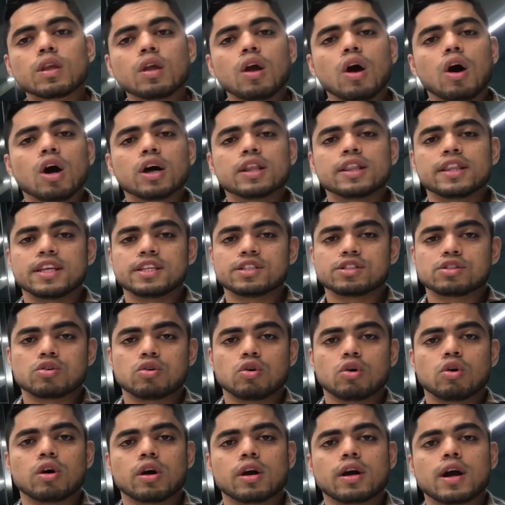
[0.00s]
on the
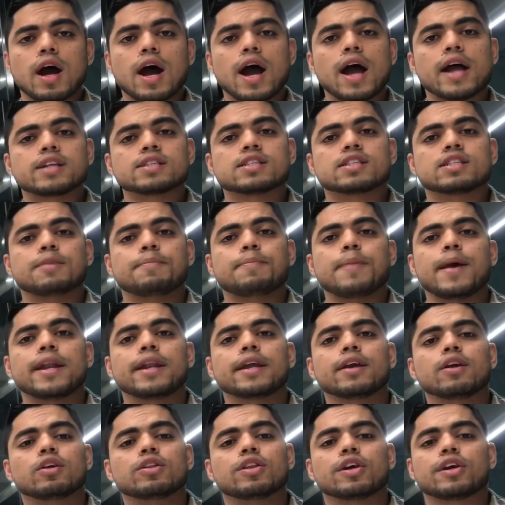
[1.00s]
scorecards
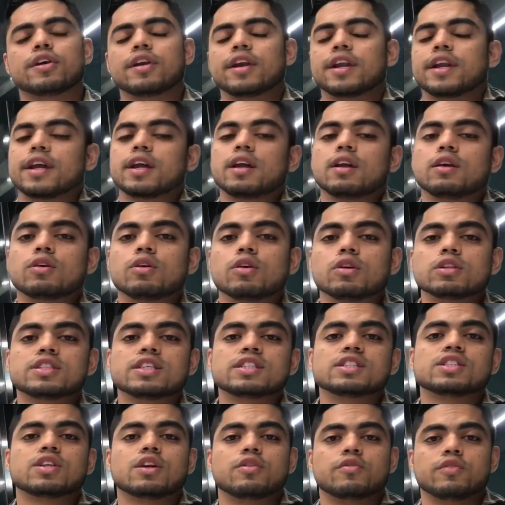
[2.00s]
depending on the critical goods
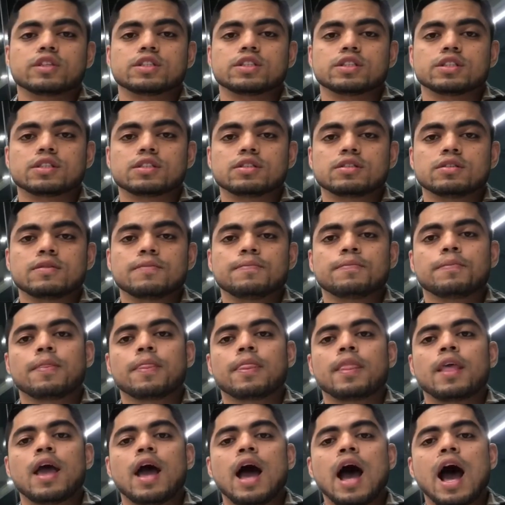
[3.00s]
and services.
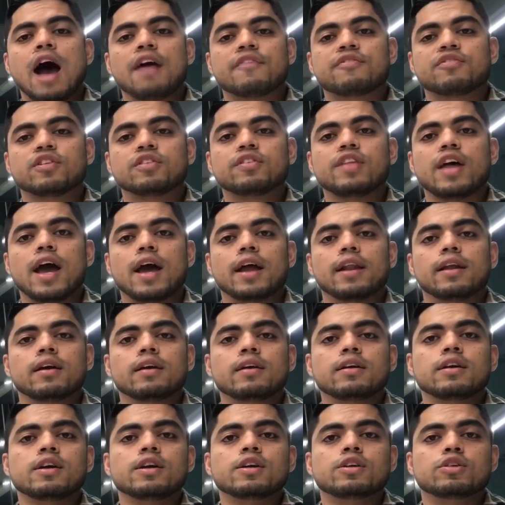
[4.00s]
After that,
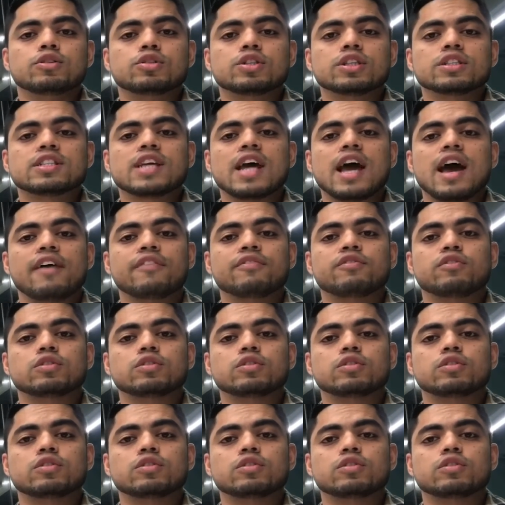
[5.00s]
you just have